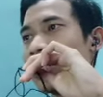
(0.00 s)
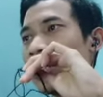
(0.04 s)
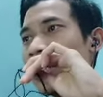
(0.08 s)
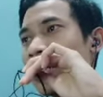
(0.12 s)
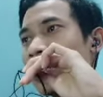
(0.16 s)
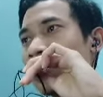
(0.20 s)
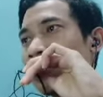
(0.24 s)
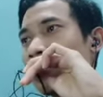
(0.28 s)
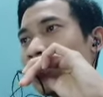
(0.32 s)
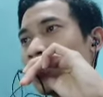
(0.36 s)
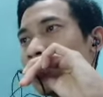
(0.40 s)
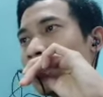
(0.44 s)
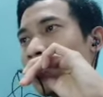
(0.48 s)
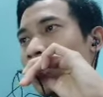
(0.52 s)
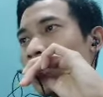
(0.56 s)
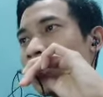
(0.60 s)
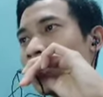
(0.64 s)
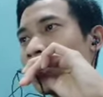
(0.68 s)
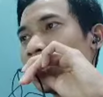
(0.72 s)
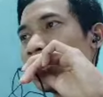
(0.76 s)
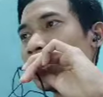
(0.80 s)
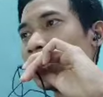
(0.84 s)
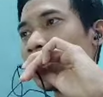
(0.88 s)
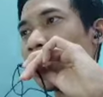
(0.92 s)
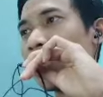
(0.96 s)
and
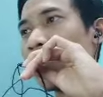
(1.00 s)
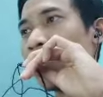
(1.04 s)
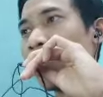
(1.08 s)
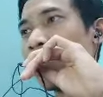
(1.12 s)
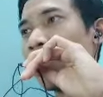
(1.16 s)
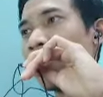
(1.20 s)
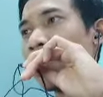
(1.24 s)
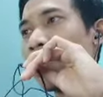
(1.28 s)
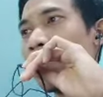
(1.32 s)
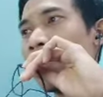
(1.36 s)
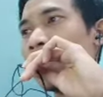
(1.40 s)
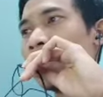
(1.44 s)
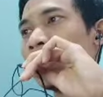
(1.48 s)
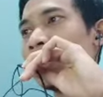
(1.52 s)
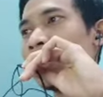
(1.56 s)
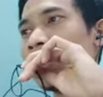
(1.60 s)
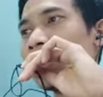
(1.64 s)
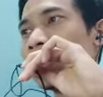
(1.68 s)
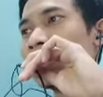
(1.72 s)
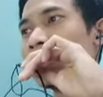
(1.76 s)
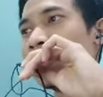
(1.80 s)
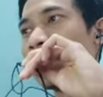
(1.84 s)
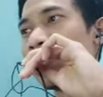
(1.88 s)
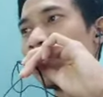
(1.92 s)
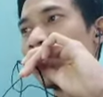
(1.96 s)
preparation of the
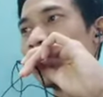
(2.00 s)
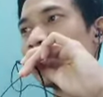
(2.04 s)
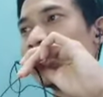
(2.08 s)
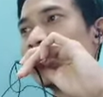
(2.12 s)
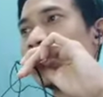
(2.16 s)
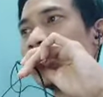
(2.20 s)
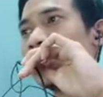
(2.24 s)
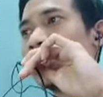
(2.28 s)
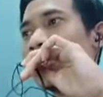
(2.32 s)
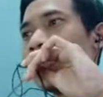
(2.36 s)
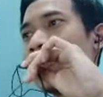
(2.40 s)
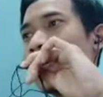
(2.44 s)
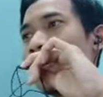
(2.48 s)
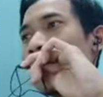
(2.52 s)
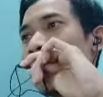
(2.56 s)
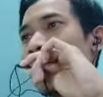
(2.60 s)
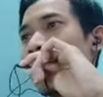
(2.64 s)
material surface.